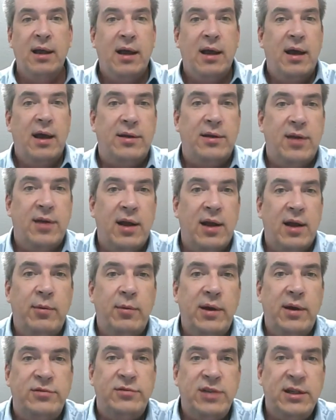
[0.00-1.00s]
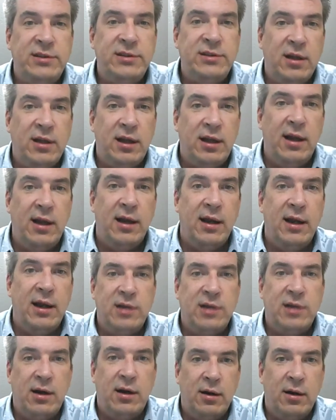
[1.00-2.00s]
And tonight we have Jason Lynette
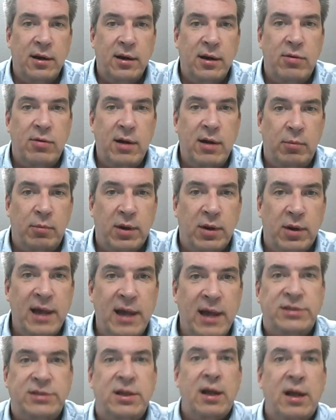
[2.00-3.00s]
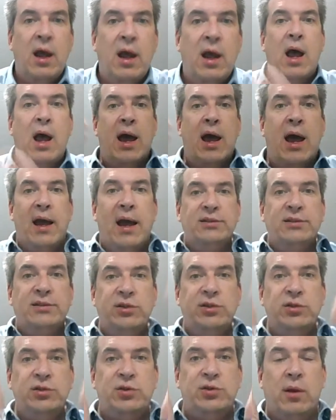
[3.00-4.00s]
as our incredible guest. As
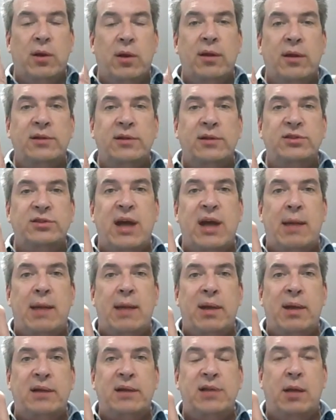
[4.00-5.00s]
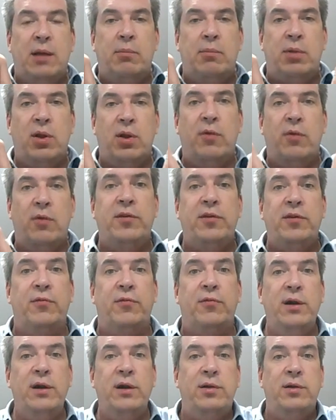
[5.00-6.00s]
usual, there's a chat box down below. Feel
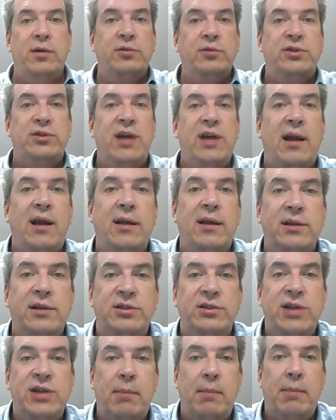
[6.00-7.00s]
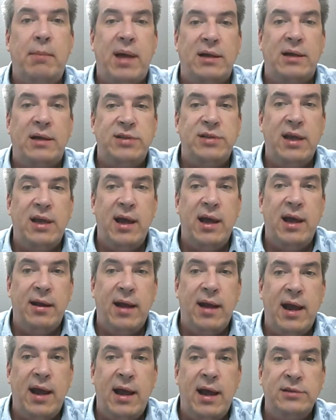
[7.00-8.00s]
free to chat in the chat box.
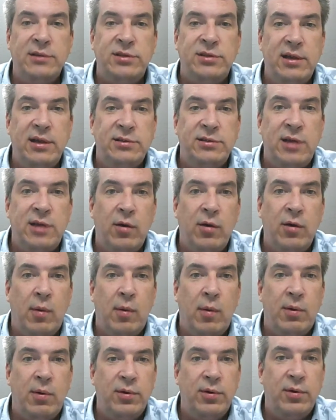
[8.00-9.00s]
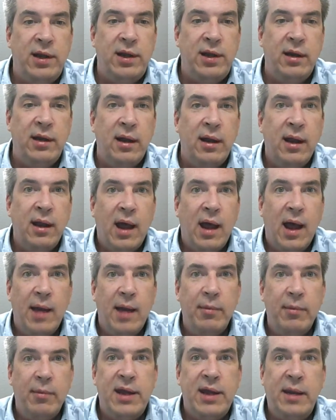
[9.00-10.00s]
And as is our normal routine,
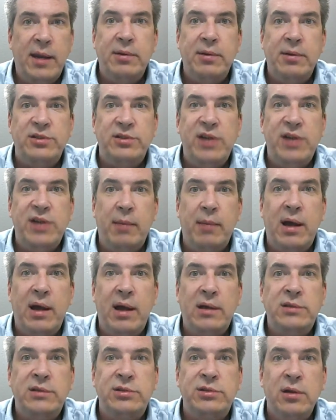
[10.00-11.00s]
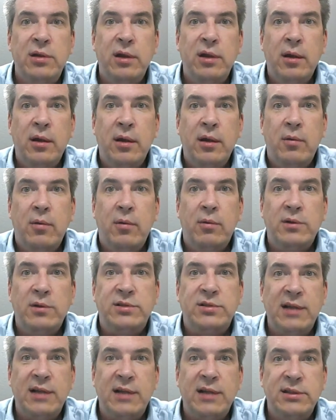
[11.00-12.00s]
I'm going to type in the chat box while
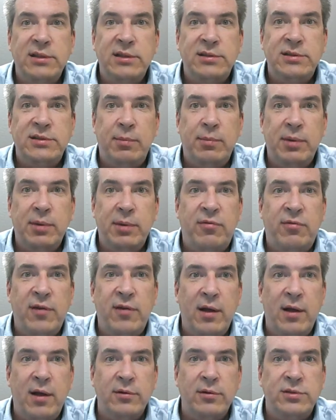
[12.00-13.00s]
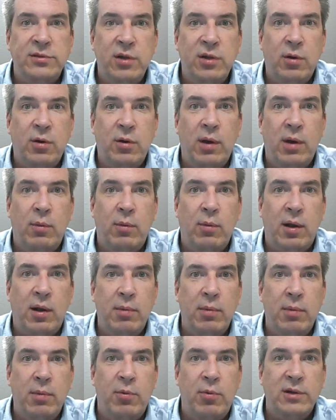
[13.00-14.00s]
Scott says something profound. So
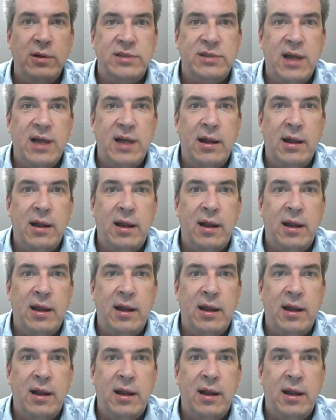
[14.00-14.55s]
welcome aboard, Scott.